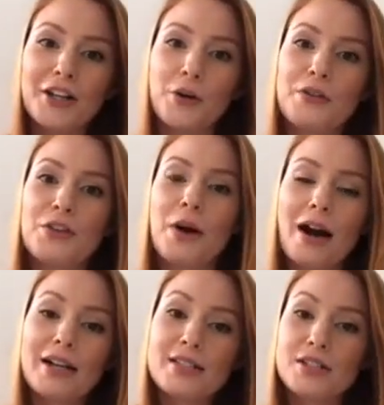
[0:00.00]
You know, if you
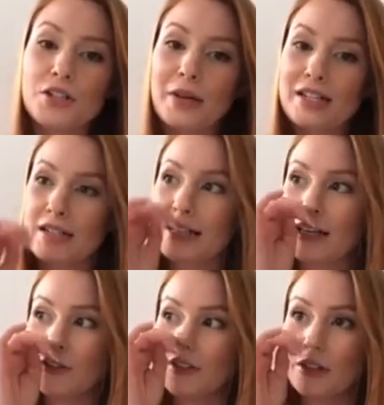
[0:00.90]
are in a situation
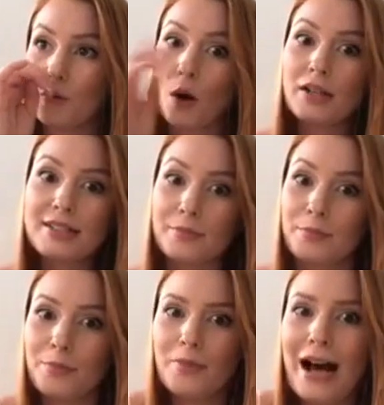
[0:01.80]
that you want to
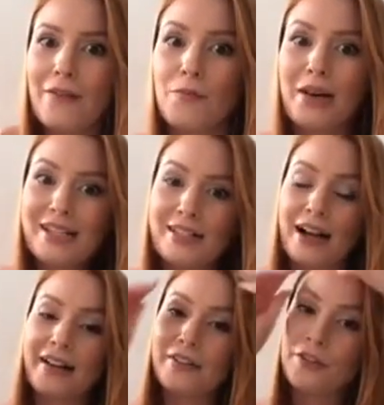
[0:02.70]
have better,
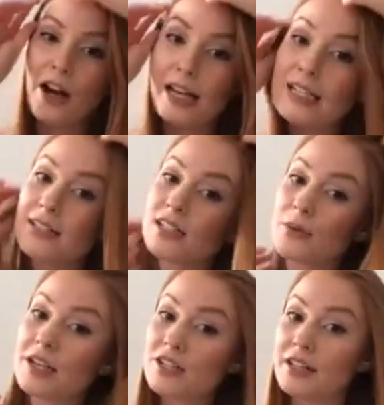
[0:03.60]
if you're in a
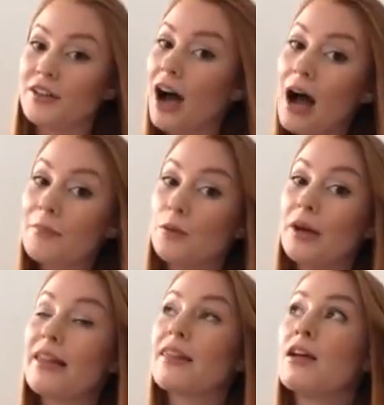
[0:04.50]
situation that you're not happy
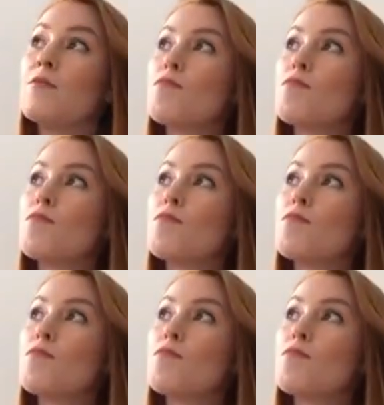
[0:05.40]
with,